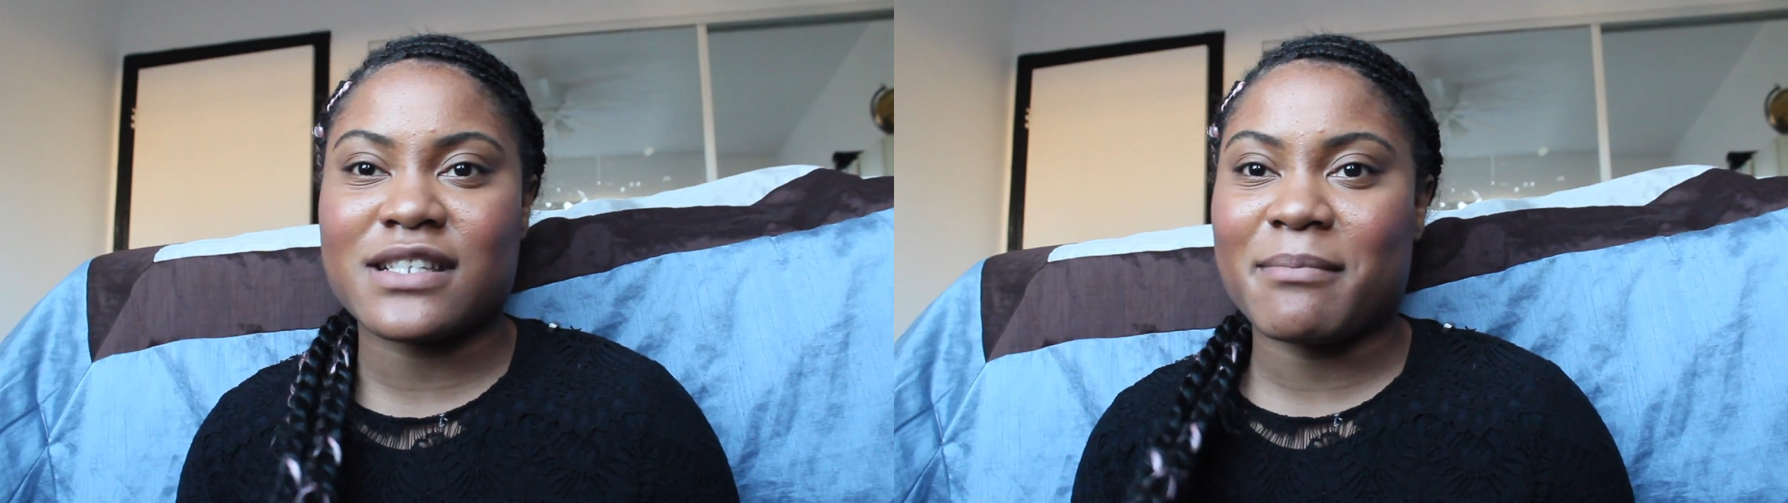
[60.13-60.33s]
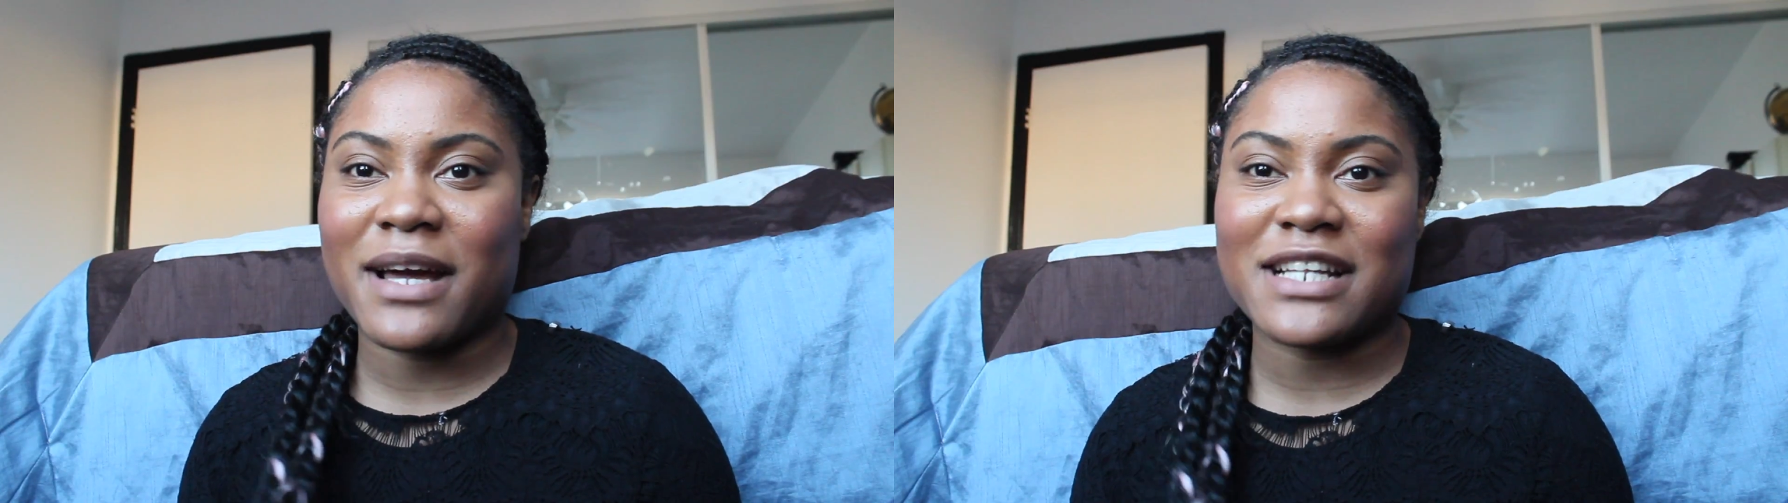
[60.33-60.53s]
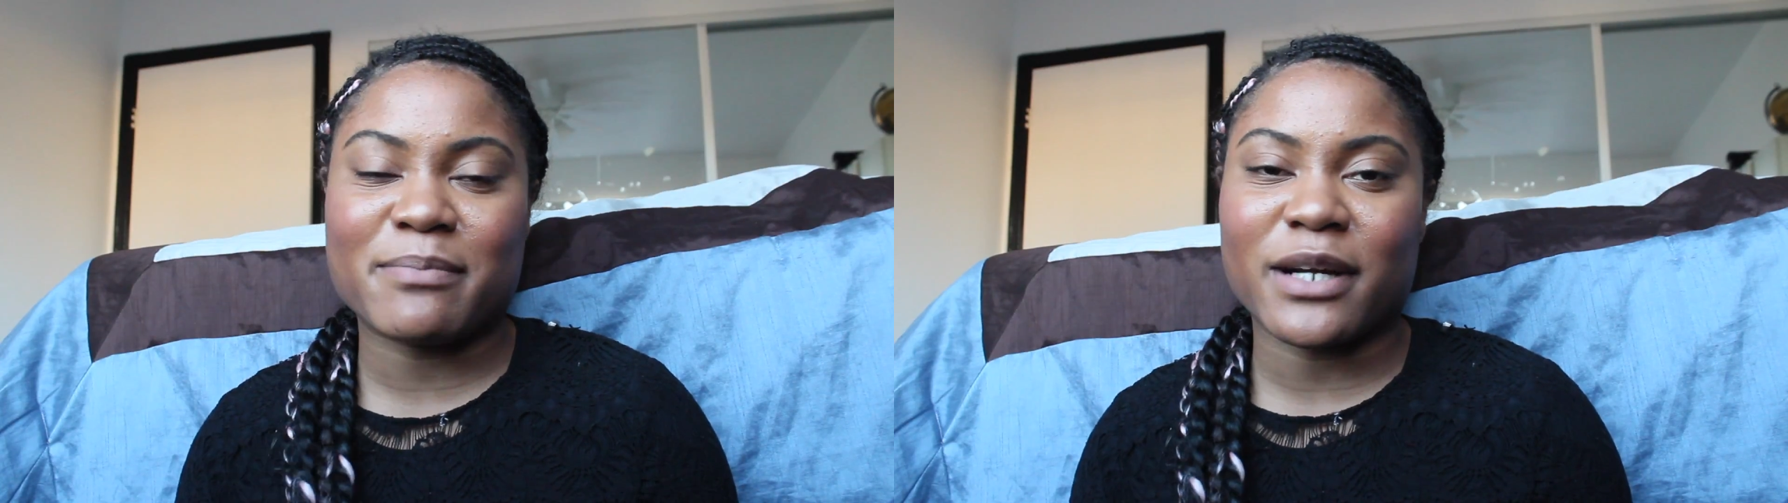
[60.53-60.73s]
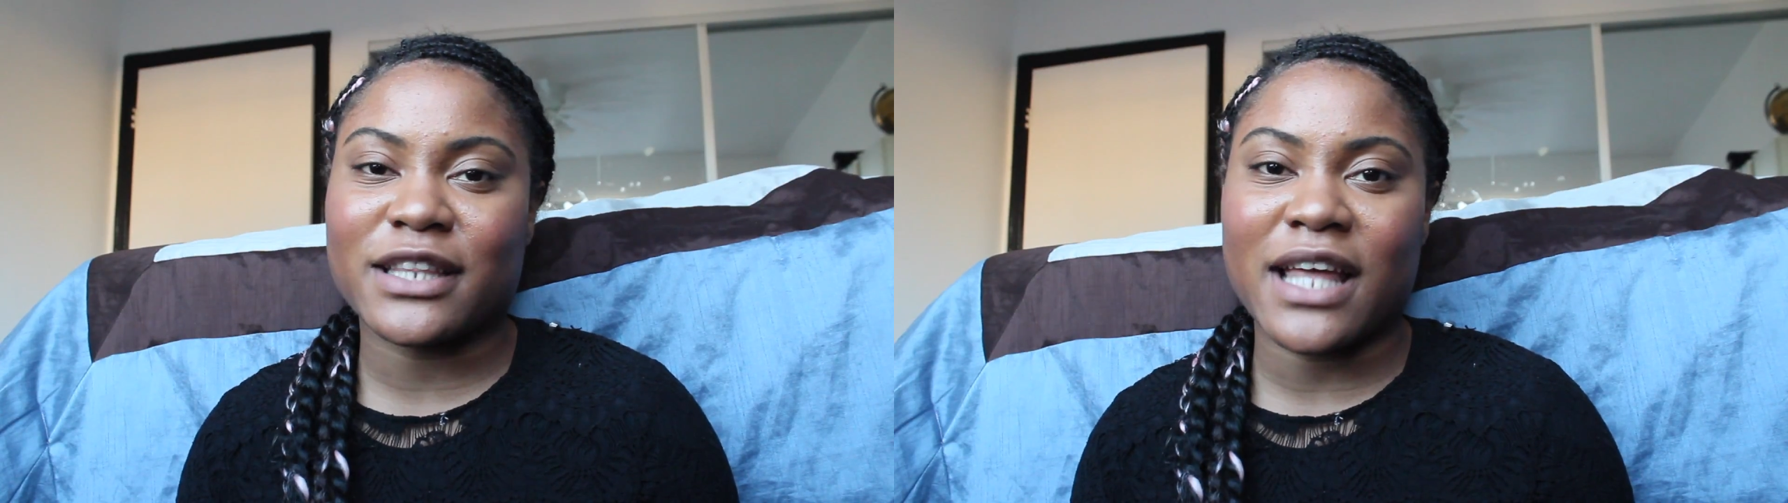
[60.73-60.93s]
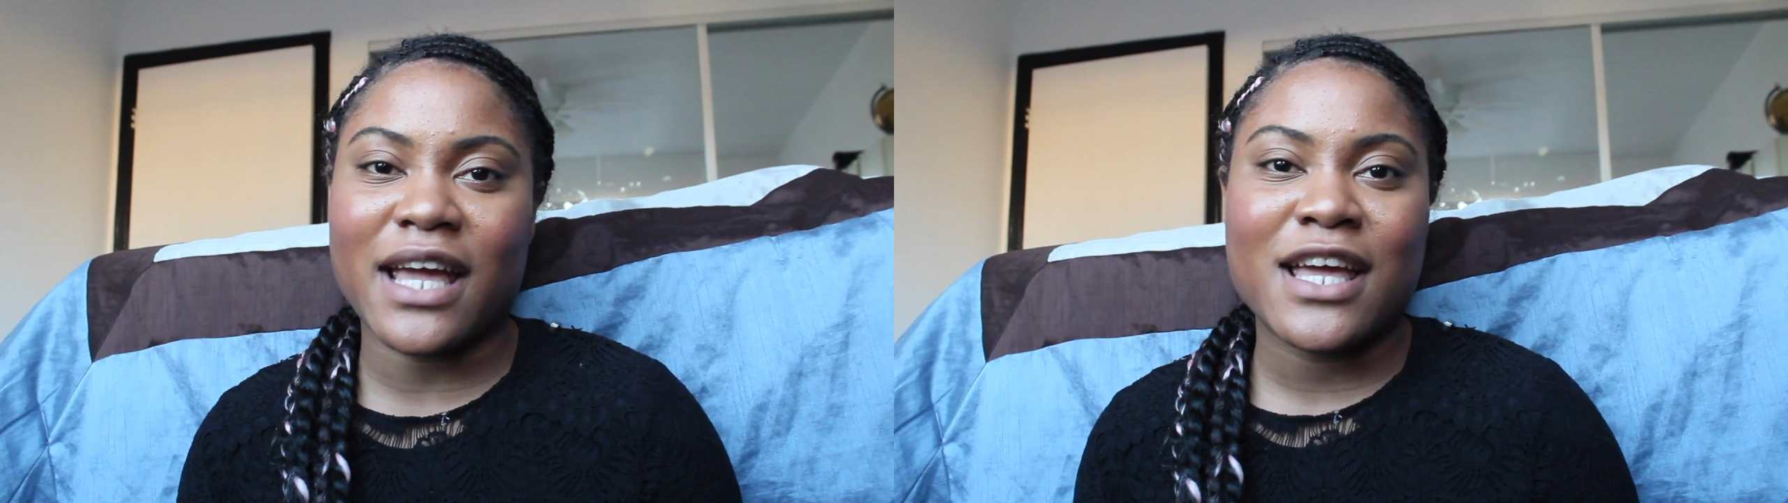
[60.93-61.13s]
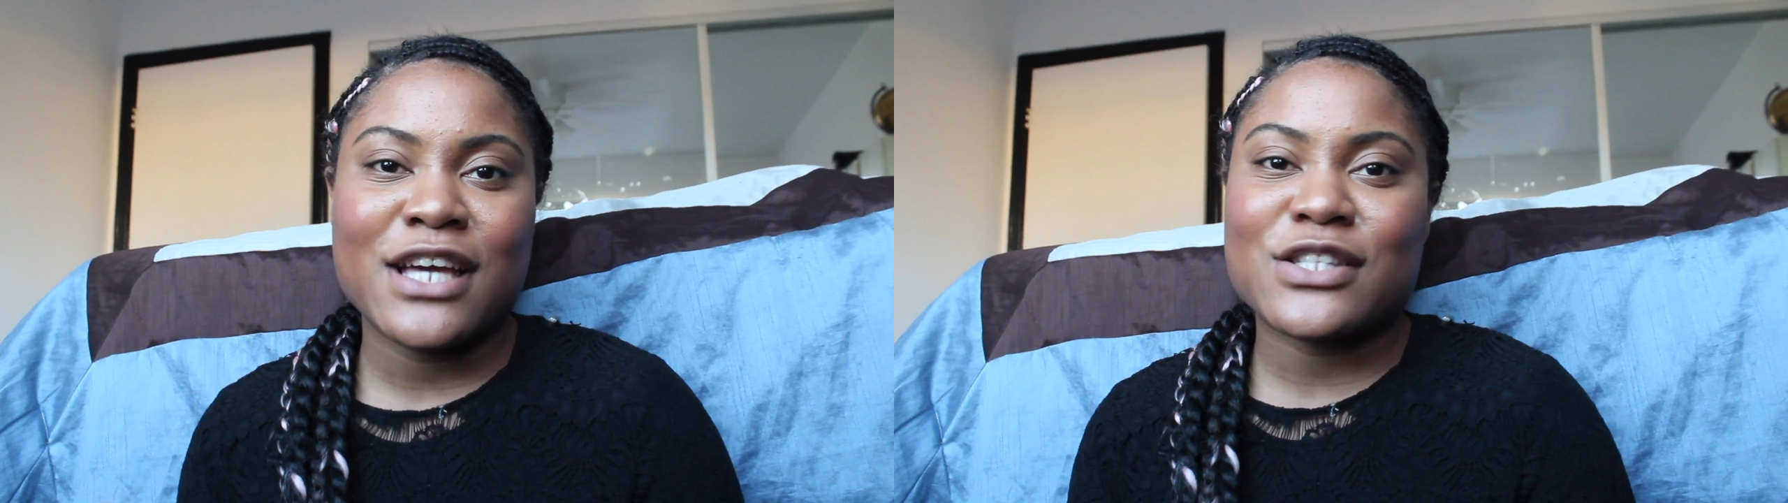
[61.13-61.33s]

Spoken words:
somebody's birthday.